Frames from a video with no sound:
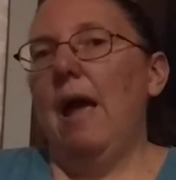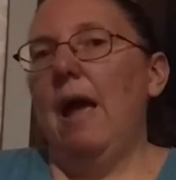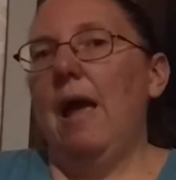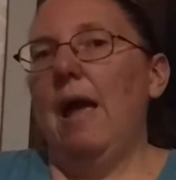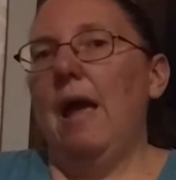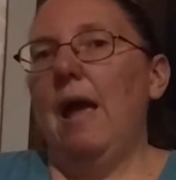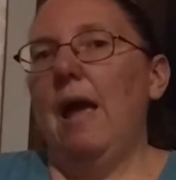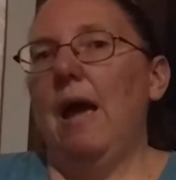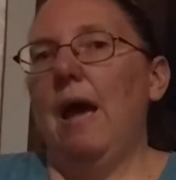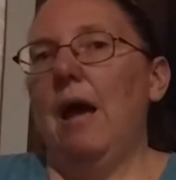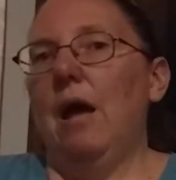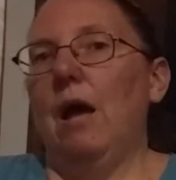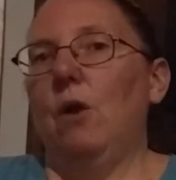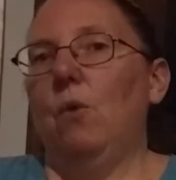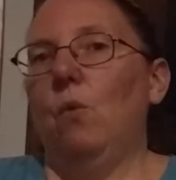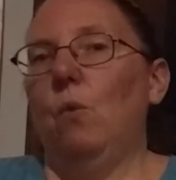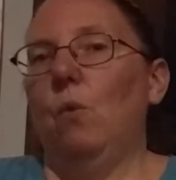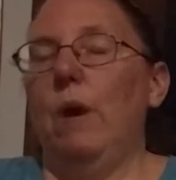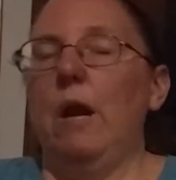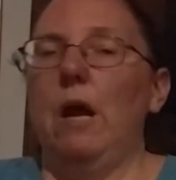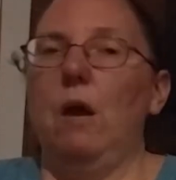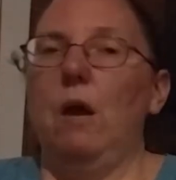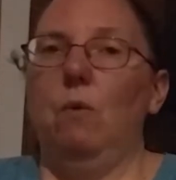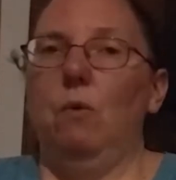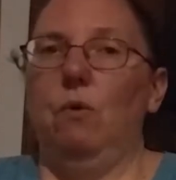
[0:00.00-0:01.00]
And
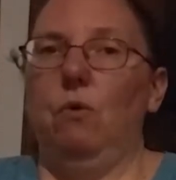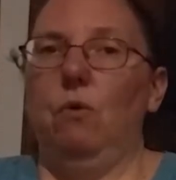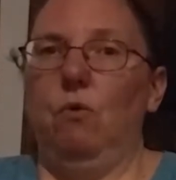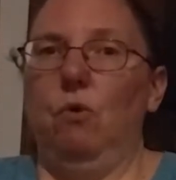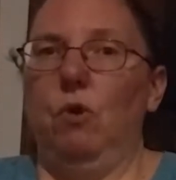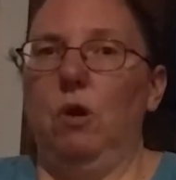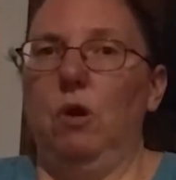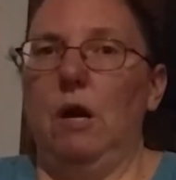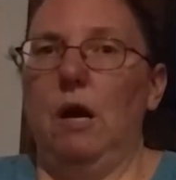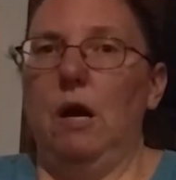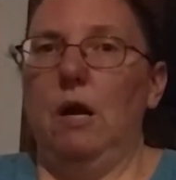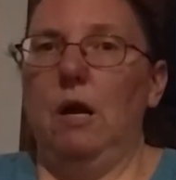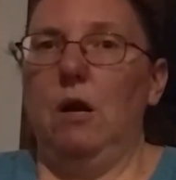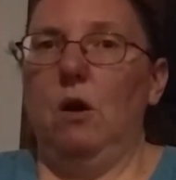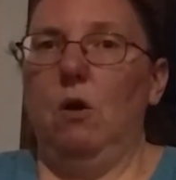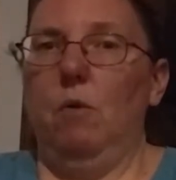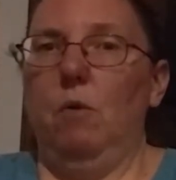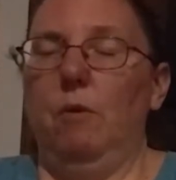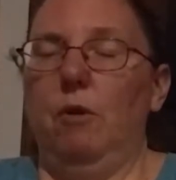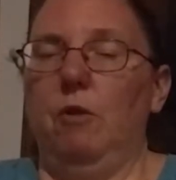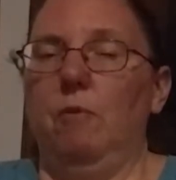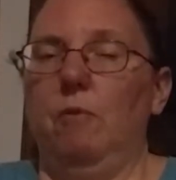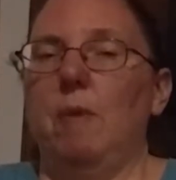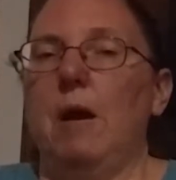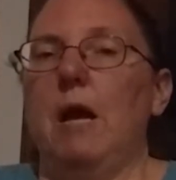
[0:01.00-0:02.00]
when I was sort of kind of
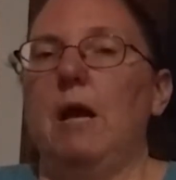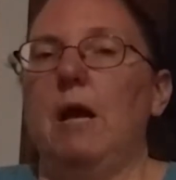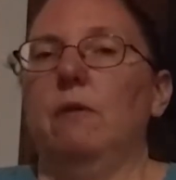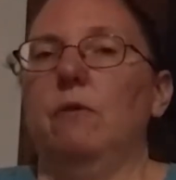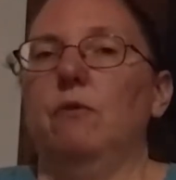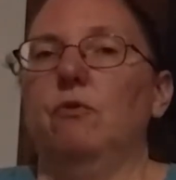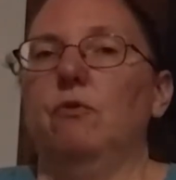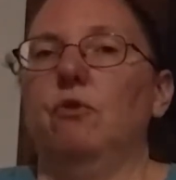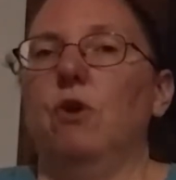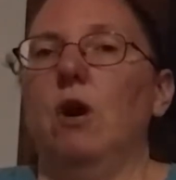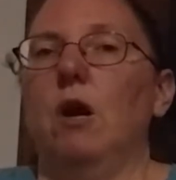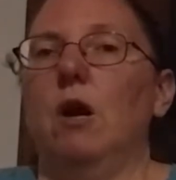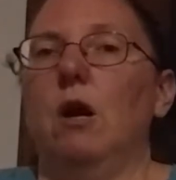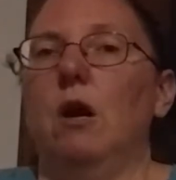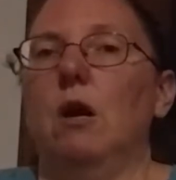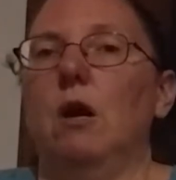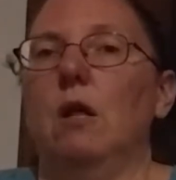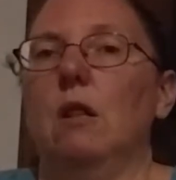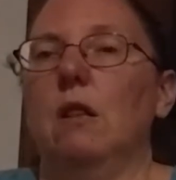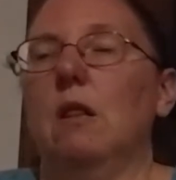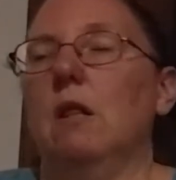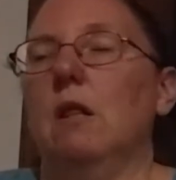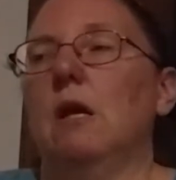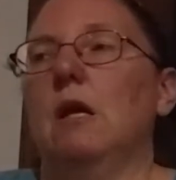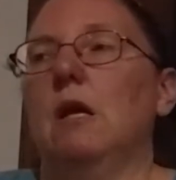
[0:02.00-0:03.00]
almost buying the truck
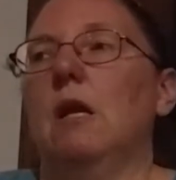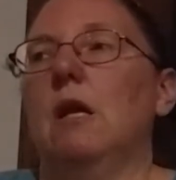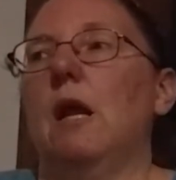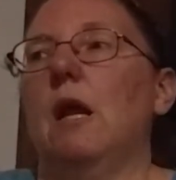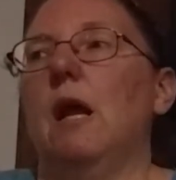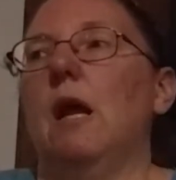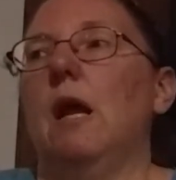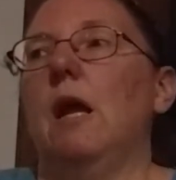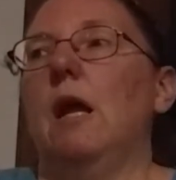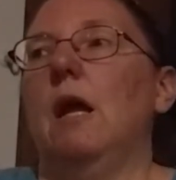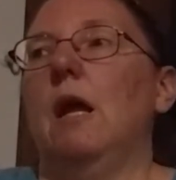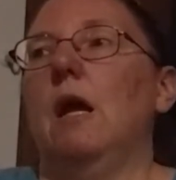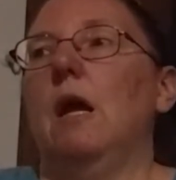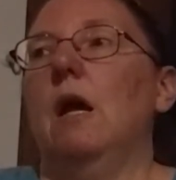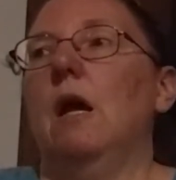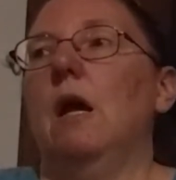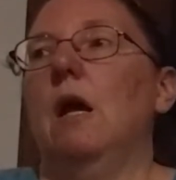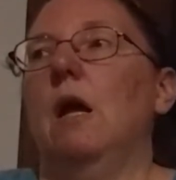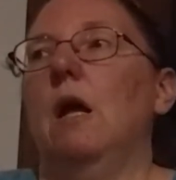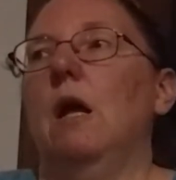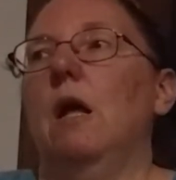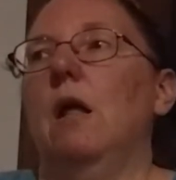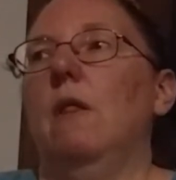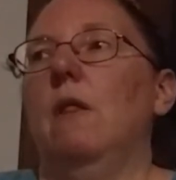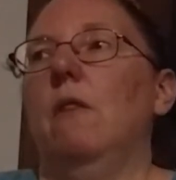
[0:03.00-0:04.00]
on Sunday,
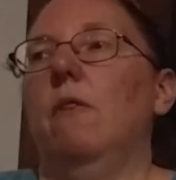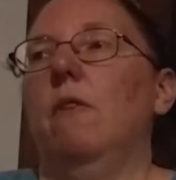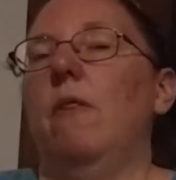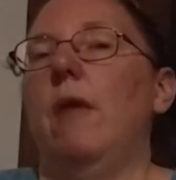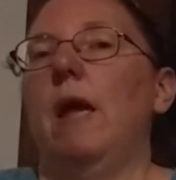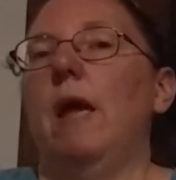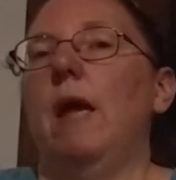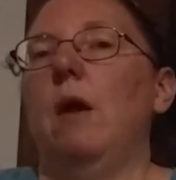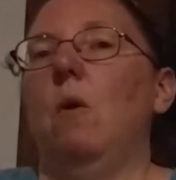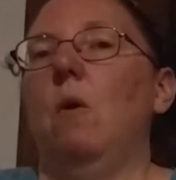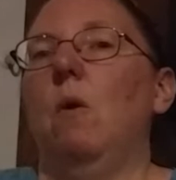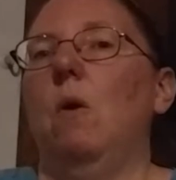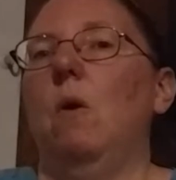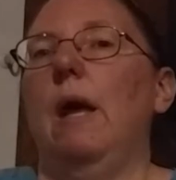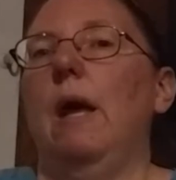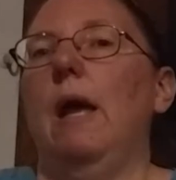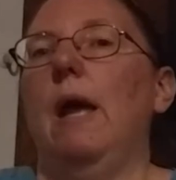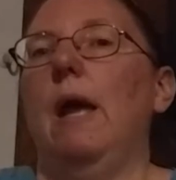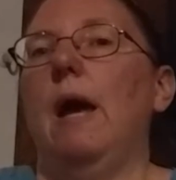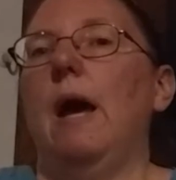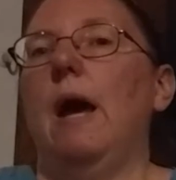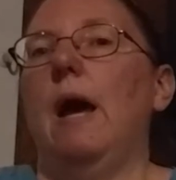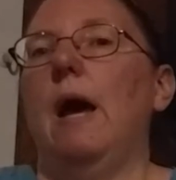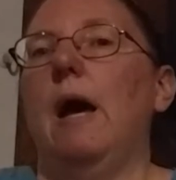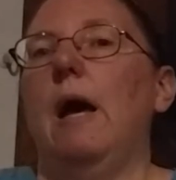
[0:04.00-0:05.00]
they
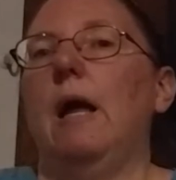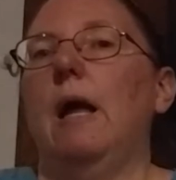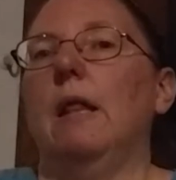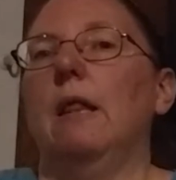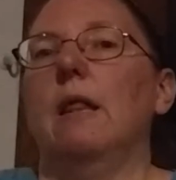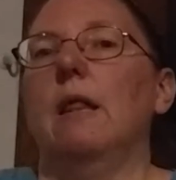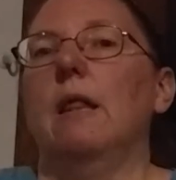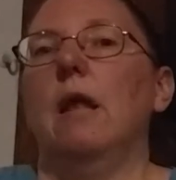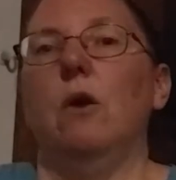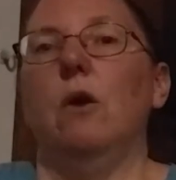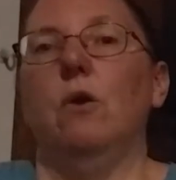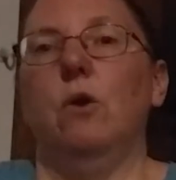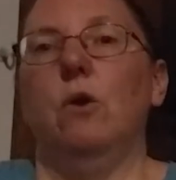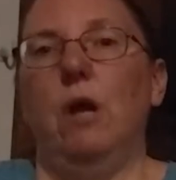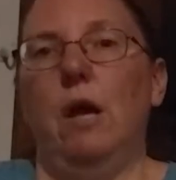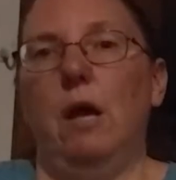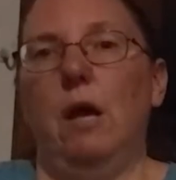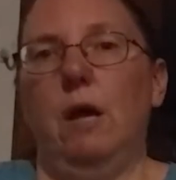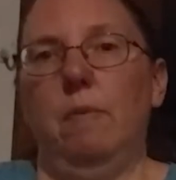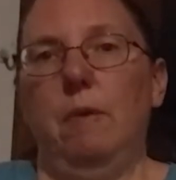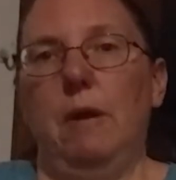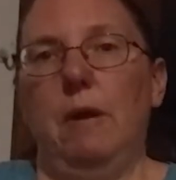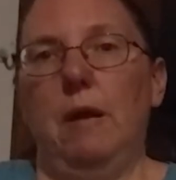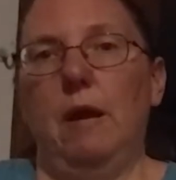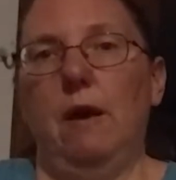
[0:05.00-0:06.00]
had Saturday
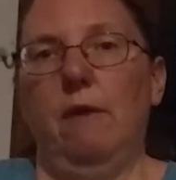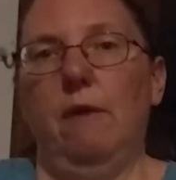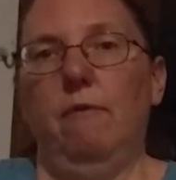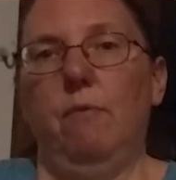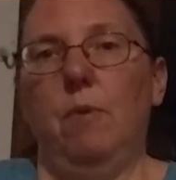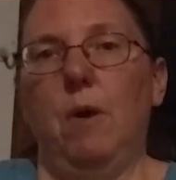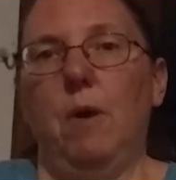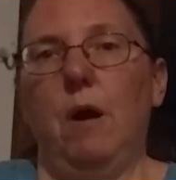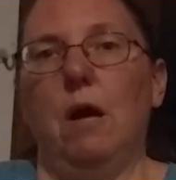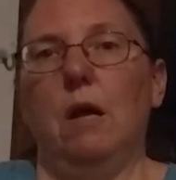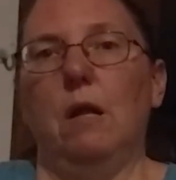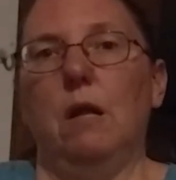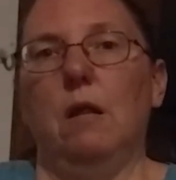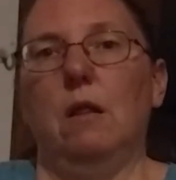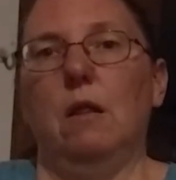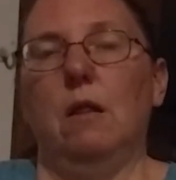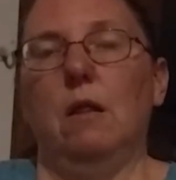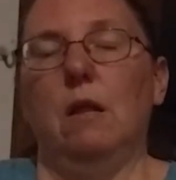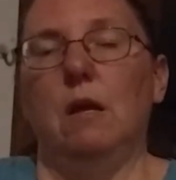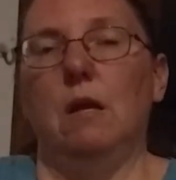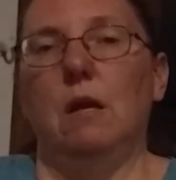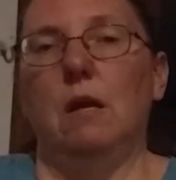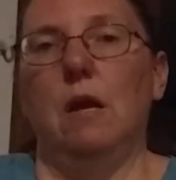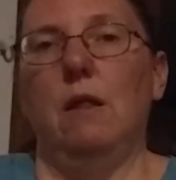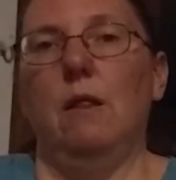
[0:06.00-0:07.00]
had been half price,
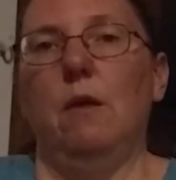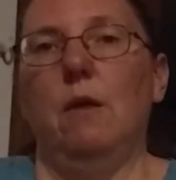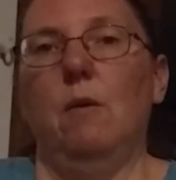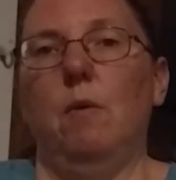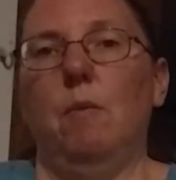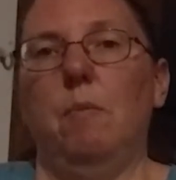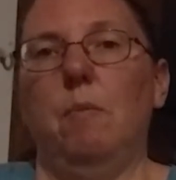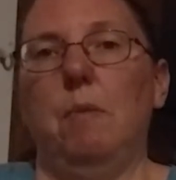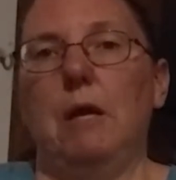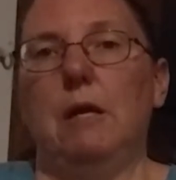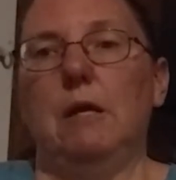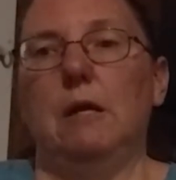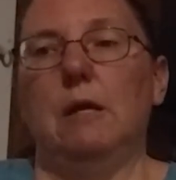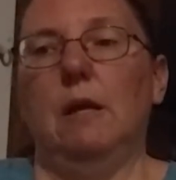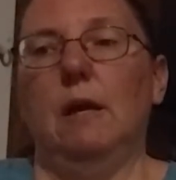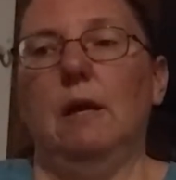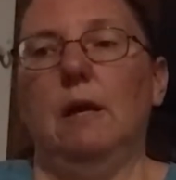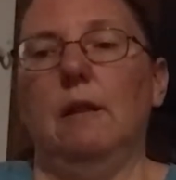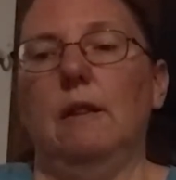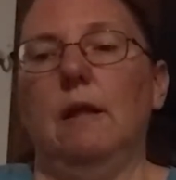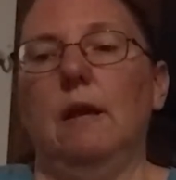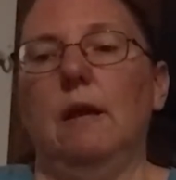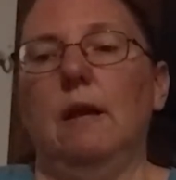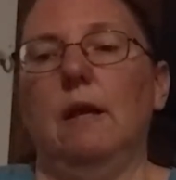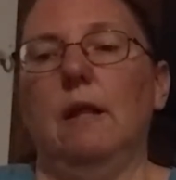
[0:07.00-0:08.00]
Sunday they were bundling
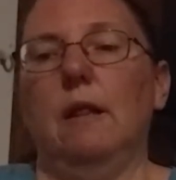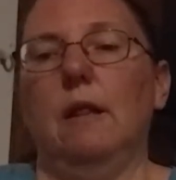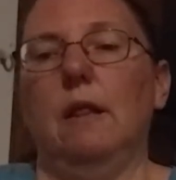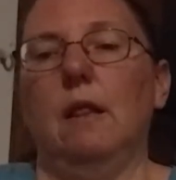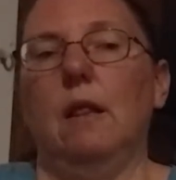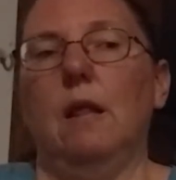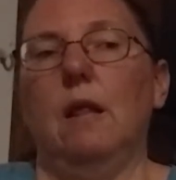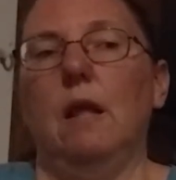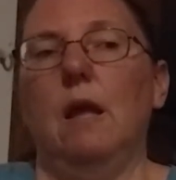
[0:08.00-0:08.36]
things.